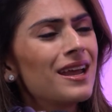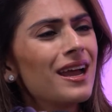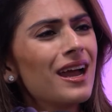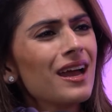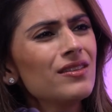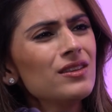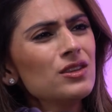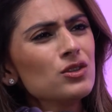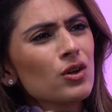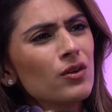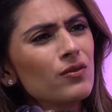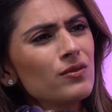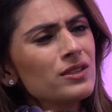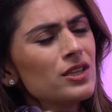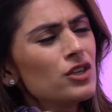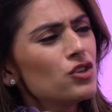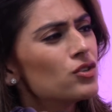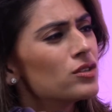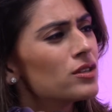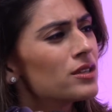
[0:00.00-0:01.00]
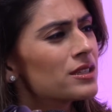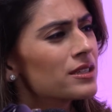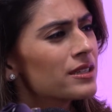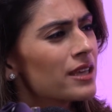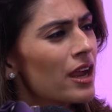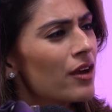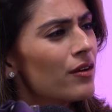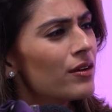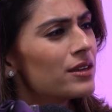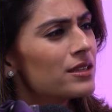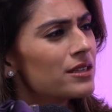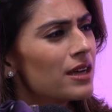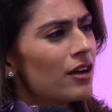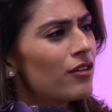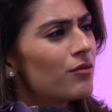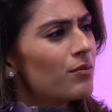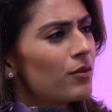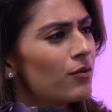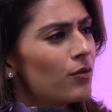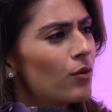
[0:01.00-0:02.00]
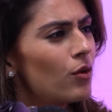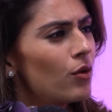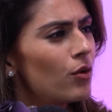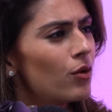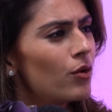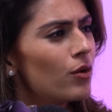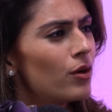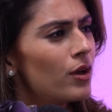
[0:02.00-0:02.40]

and these conversations are scary to have before.